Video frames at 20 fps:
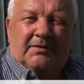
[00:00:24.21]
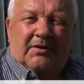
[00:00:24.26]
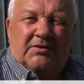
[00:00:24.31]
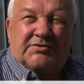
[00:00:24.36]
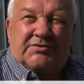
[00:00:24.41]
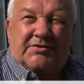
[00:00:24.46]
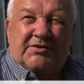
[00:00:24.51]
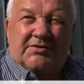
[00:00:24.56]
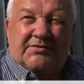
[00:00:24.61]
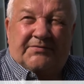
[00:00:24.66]
I
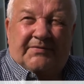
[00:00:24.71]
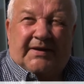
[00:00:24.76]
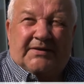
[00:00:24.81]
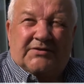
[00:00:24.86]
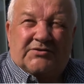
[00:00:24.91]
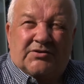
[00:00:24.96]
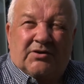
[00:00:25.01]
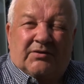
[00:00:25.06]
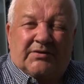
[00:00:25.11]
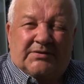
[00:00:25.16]
see this
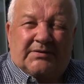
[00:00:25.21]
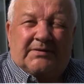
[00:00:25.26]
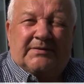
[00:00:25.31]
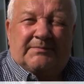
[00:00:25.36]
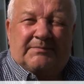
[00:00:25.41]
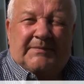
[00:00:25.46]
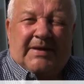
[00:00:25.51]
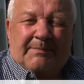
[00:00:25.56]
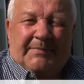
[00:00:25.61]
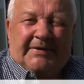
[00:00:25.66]
flat side
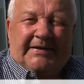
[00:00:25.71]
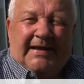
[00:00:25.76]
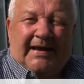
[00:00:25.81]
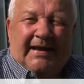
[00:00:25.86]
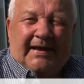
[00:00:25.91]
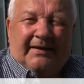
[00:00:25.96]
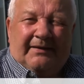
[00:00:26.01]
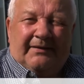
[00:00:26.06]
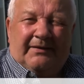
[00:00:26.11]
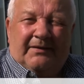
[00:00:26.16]
coming
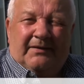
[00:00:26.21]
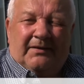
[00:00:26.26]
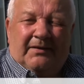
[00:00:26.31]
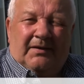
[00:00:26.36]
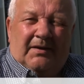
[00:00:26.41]
down,